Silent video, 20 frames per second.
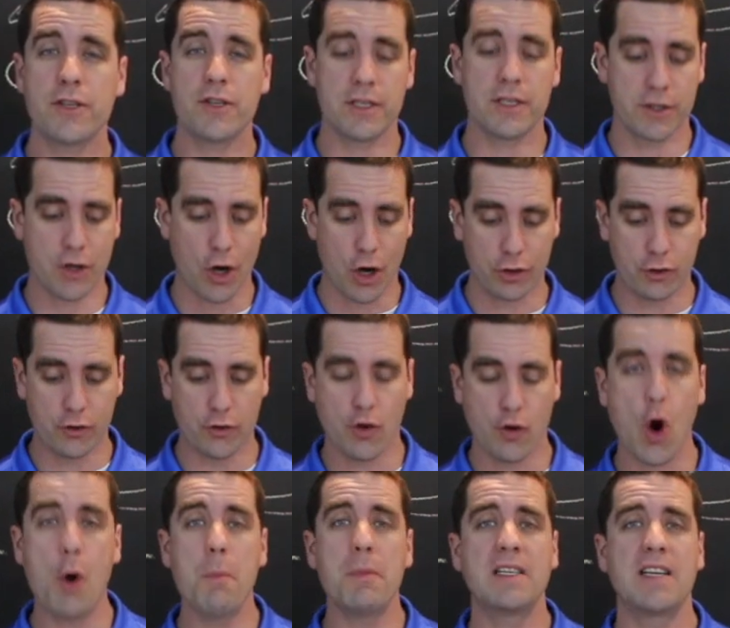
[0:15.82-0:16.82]
solution is called
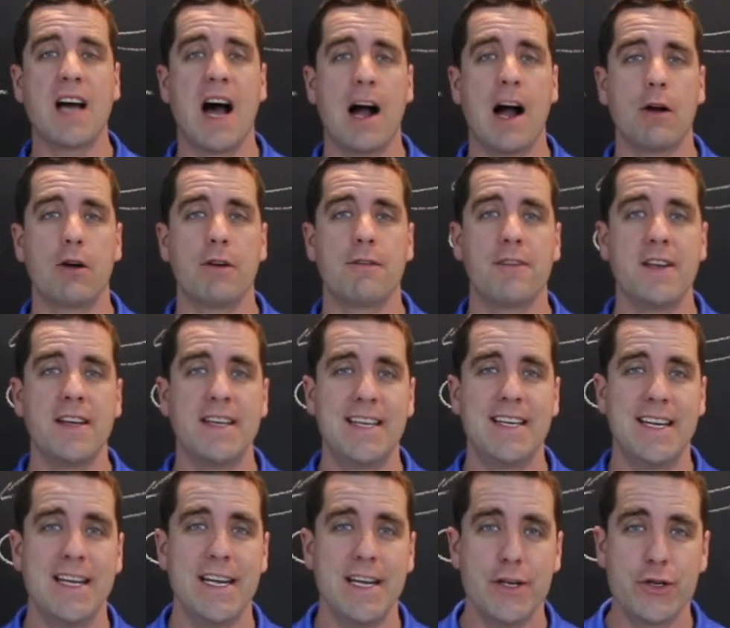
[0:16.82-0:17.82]

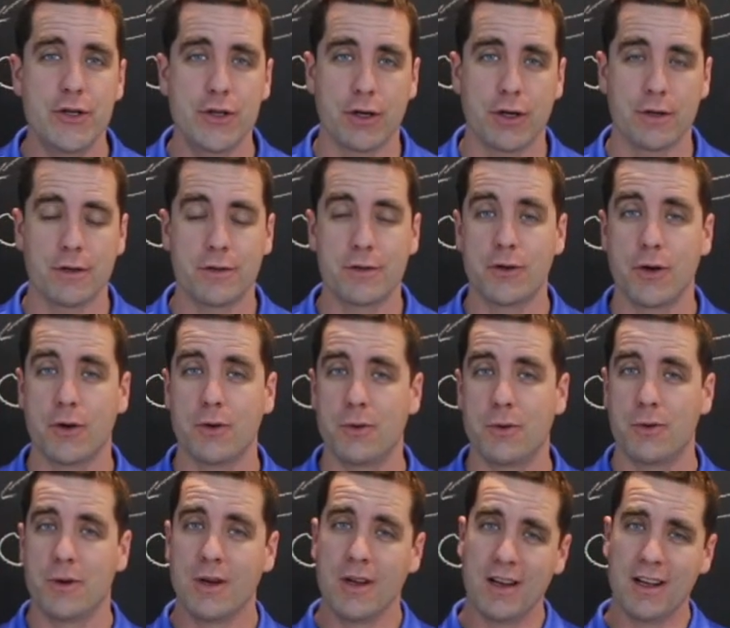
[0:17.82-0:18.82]
Chromatography t-shirt.
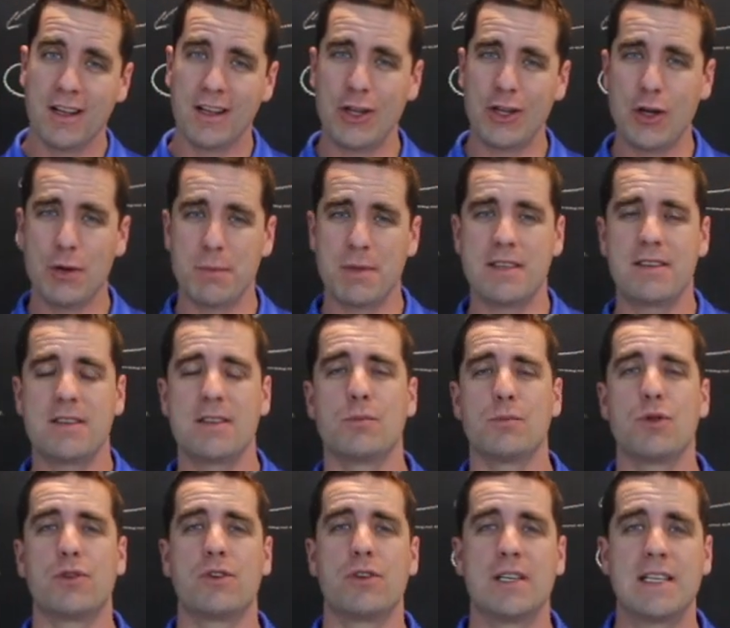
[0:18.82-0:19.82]
So a little bit
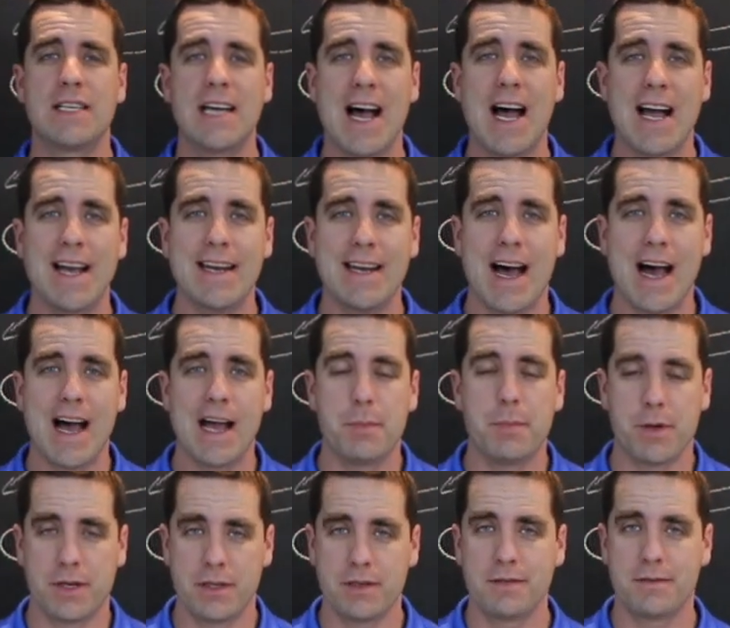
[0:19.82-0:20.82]
similar to tie-dye,
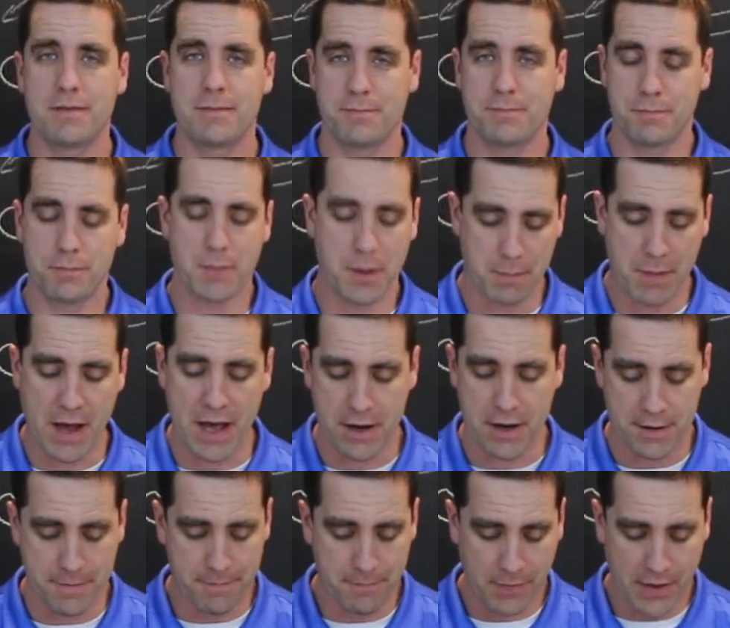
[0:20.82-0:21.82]
but
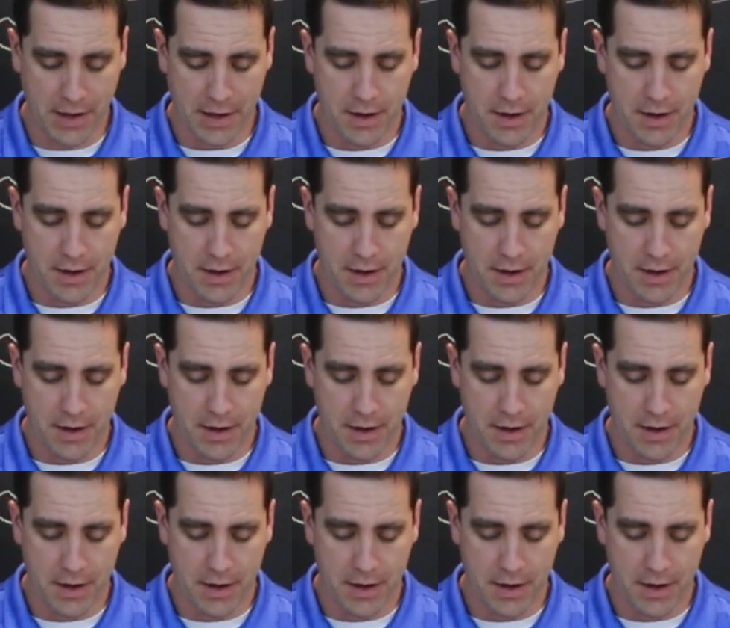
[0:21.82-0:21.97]
better.